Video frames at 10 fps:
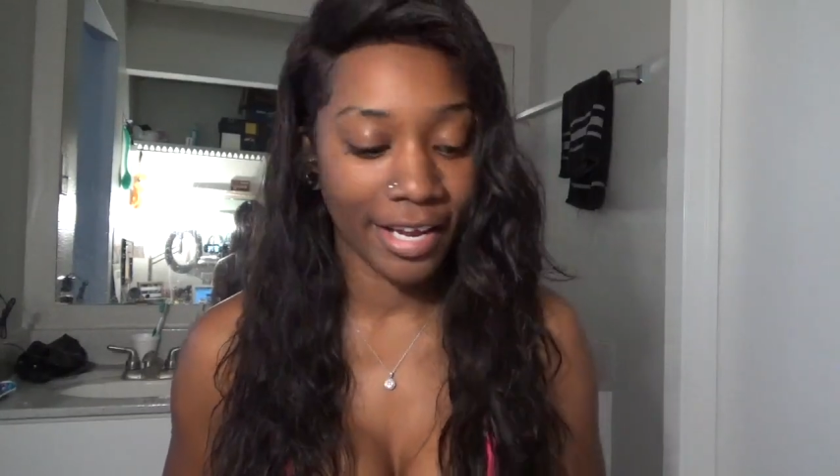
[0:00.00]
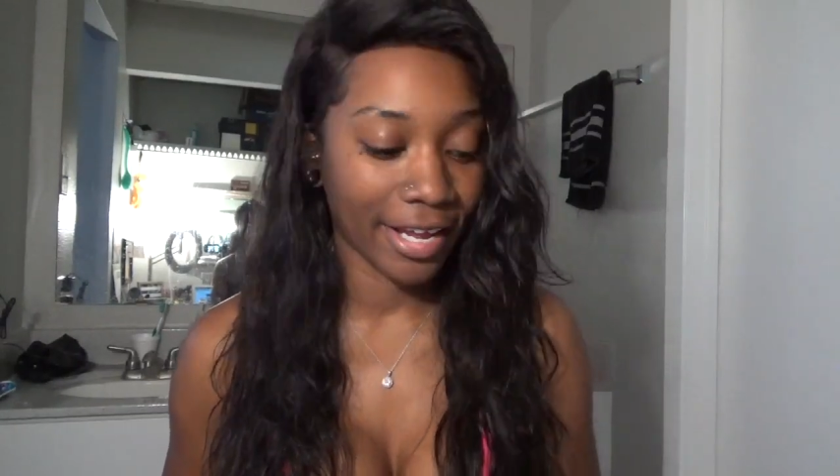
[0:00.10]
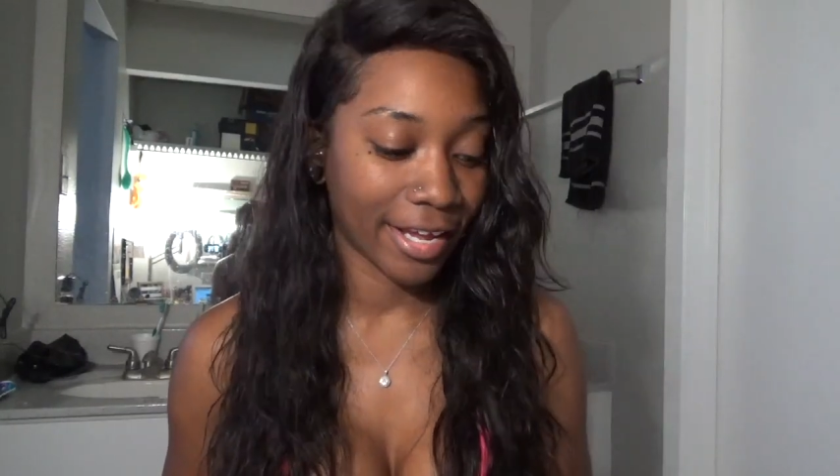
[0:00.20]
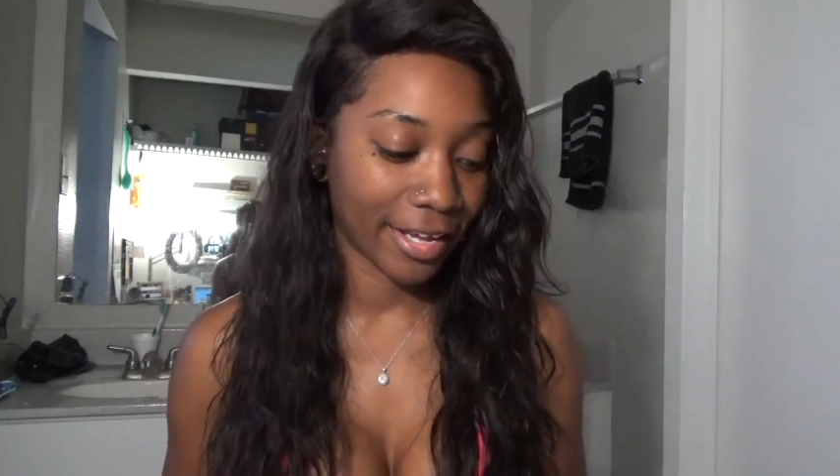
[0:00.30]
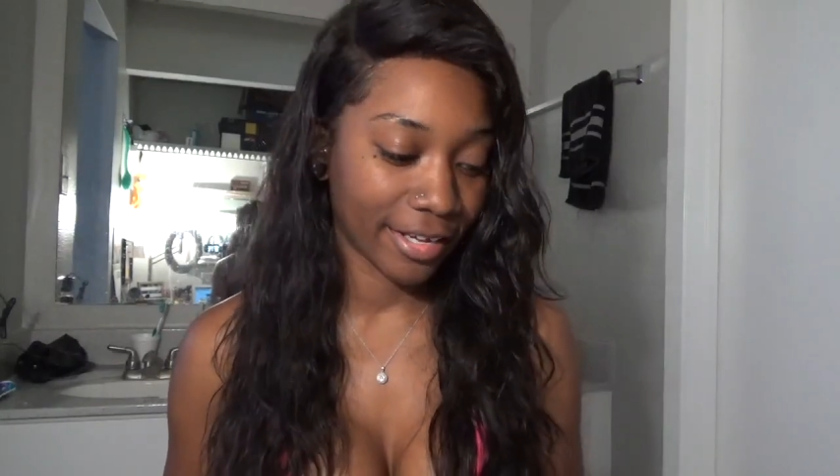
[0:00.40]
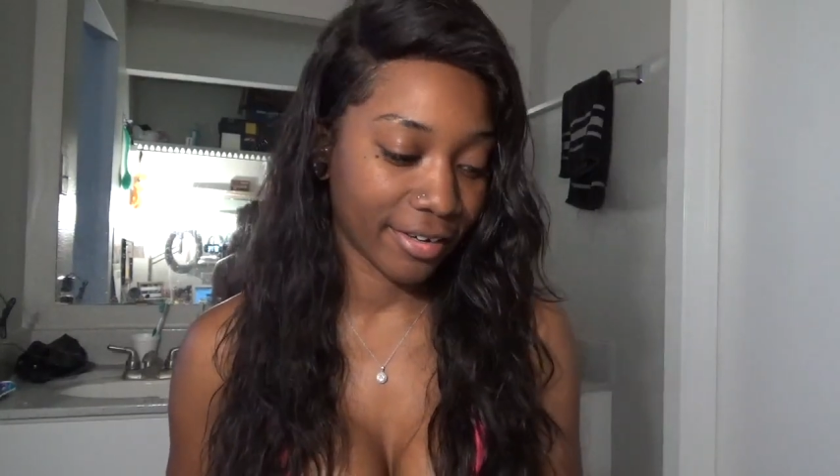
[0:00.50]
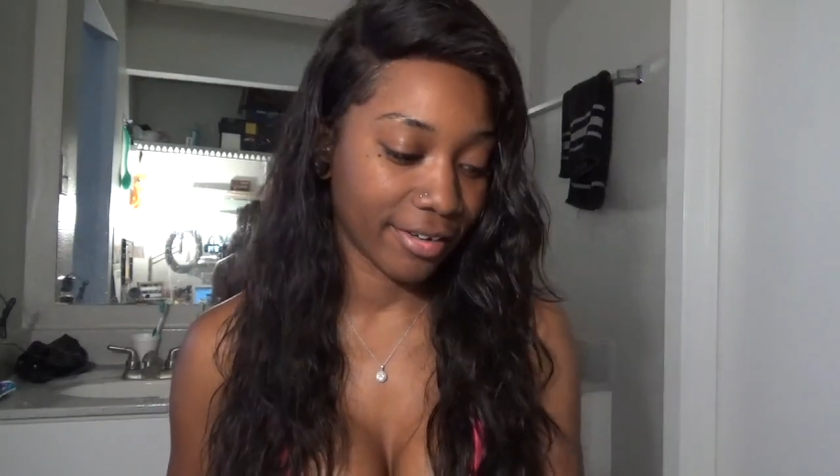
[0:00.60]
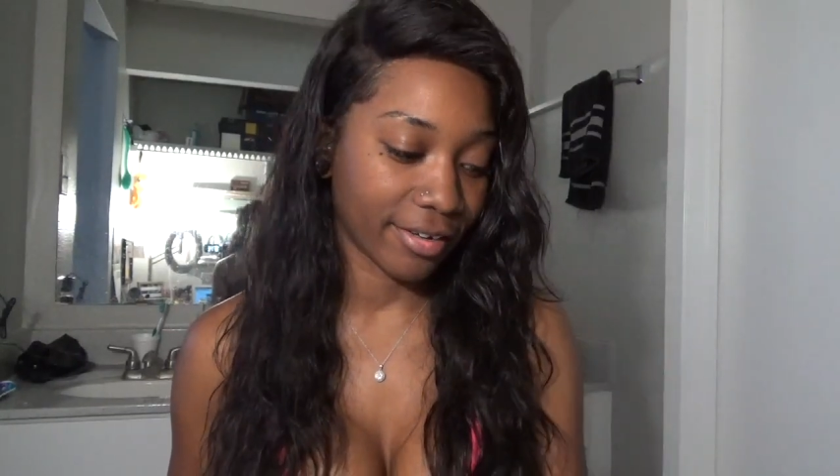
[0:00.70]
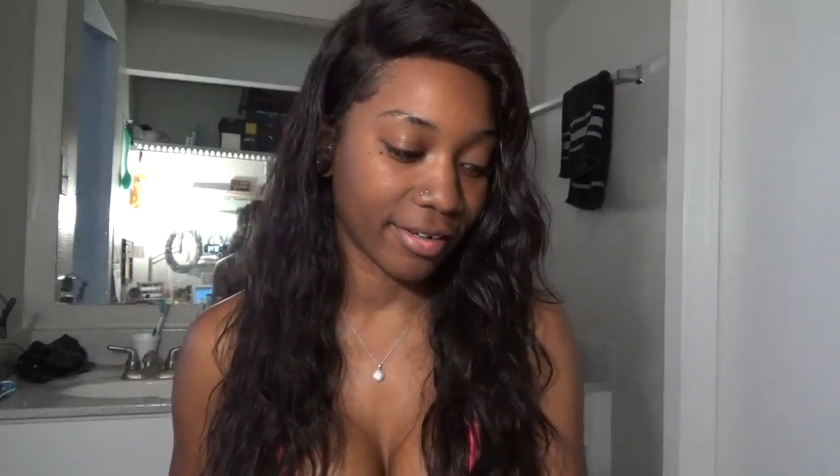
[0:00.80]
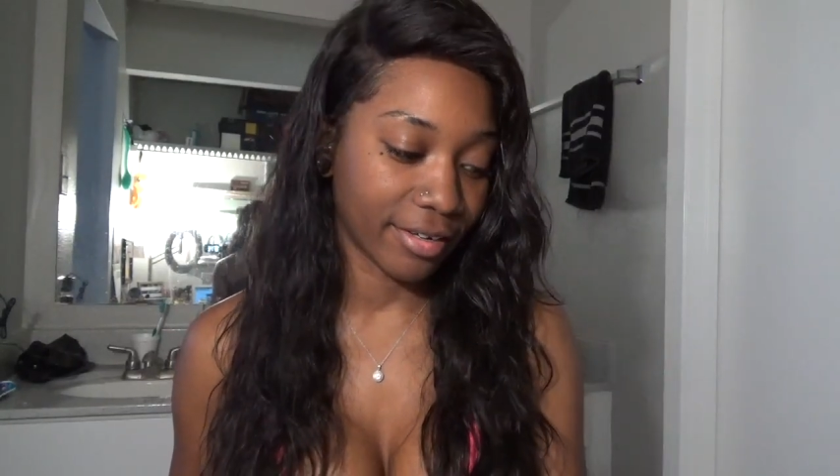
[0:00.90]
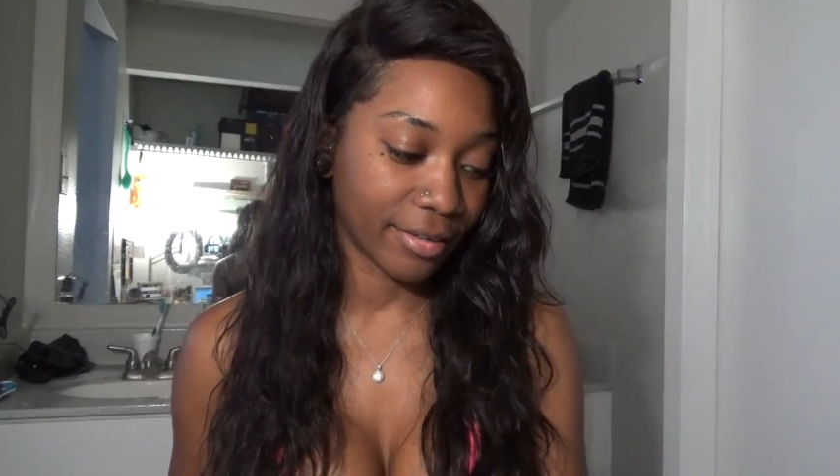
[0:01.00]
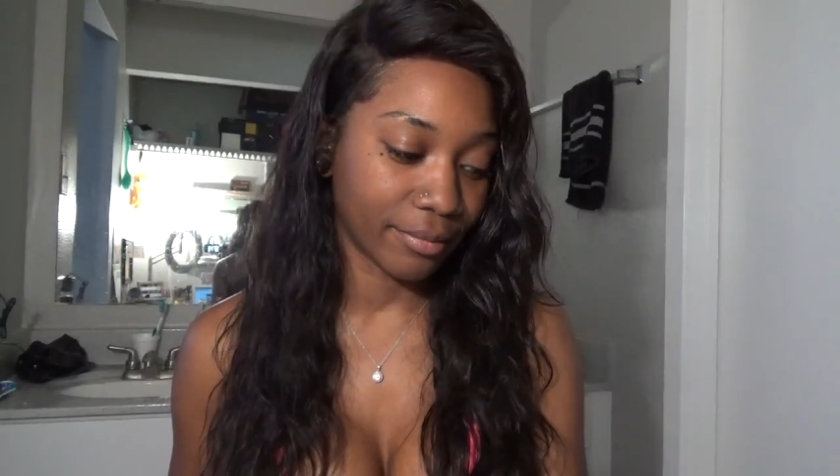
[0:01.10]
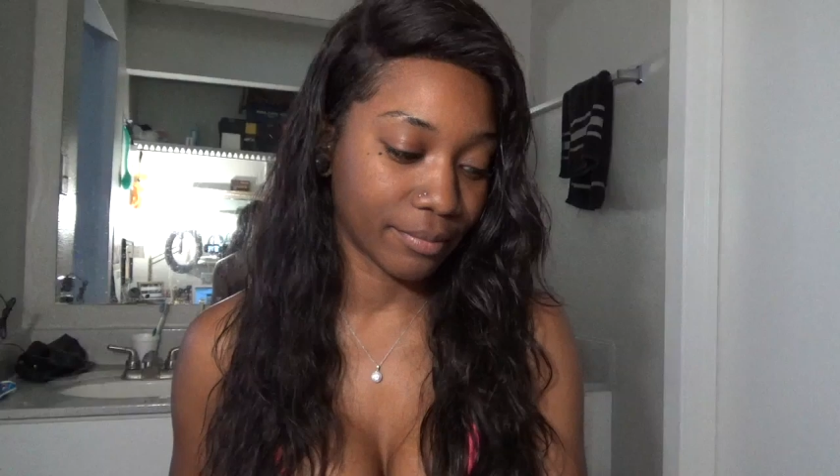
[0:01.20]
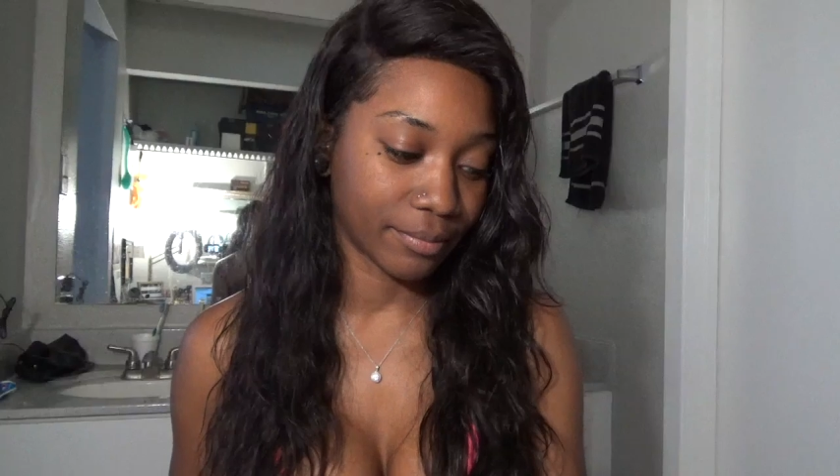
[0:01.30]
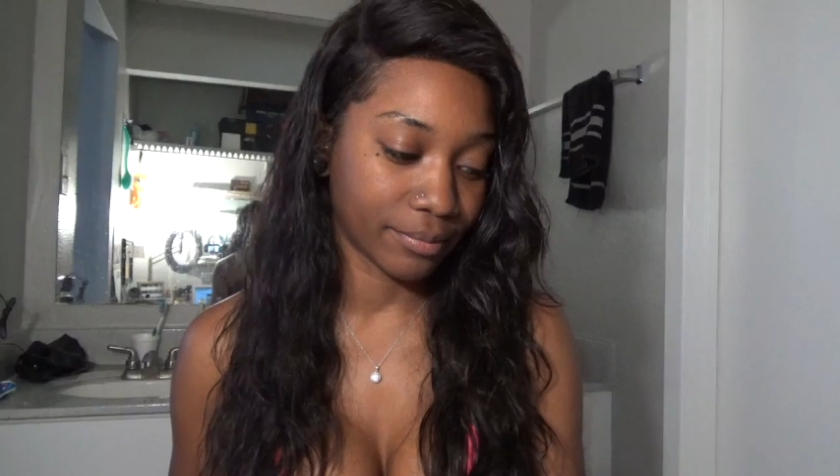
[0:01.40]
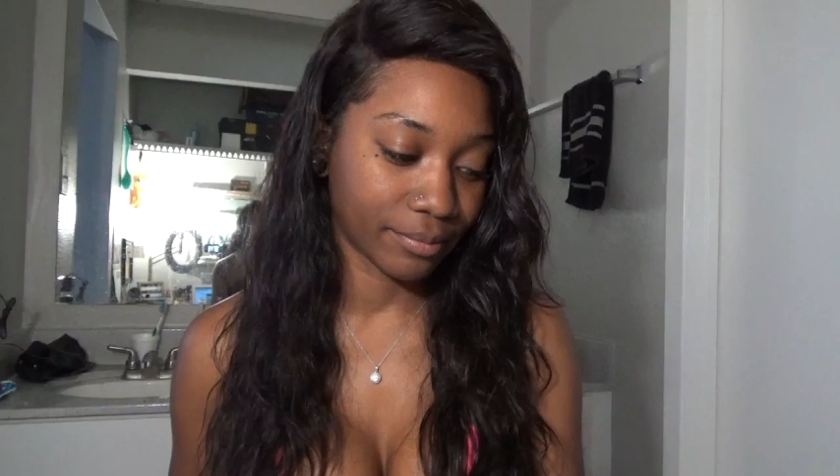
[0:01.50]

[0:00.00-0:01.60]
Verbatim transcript: and um,